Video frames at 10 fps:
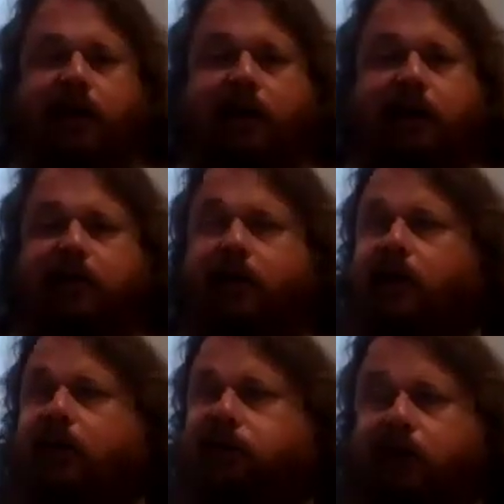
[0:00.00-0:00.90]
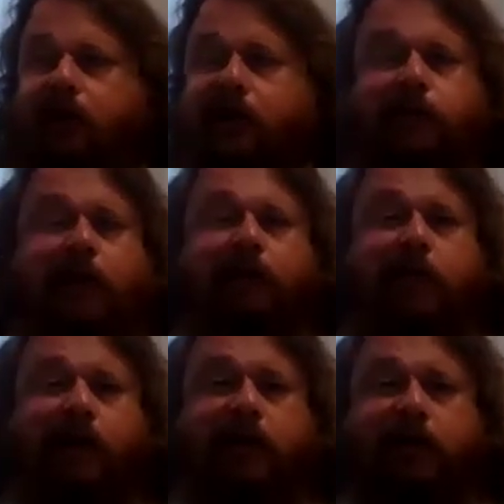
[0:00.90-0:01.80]
And a few of these people
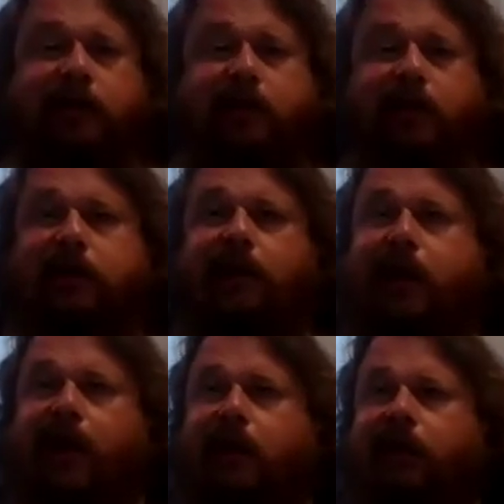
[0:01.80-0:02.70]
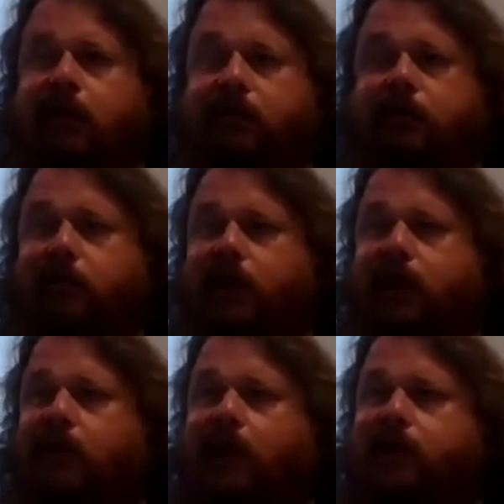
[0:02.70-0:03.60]
might also come and meet
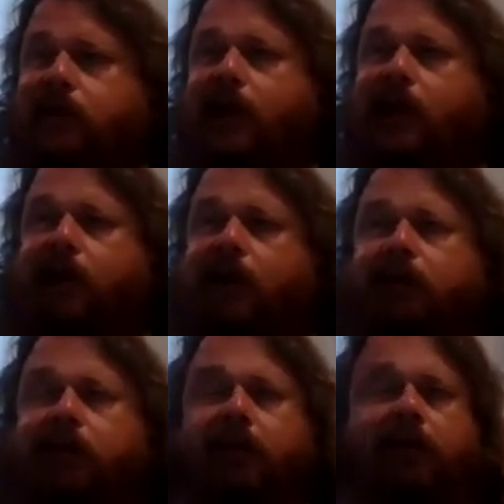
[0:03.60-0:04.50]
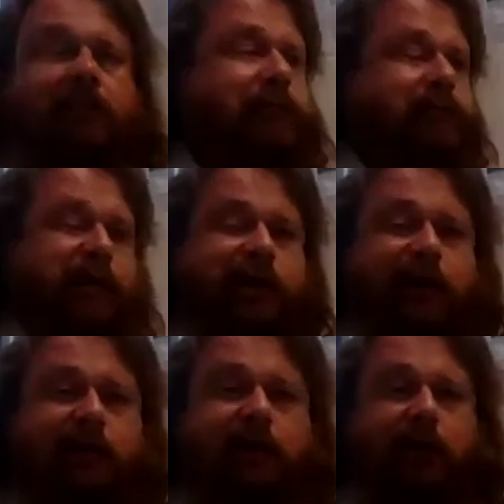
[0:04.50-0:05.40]
you at
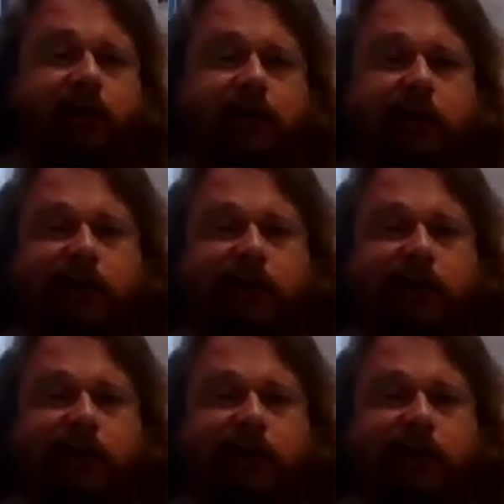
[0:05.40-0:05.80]
Rial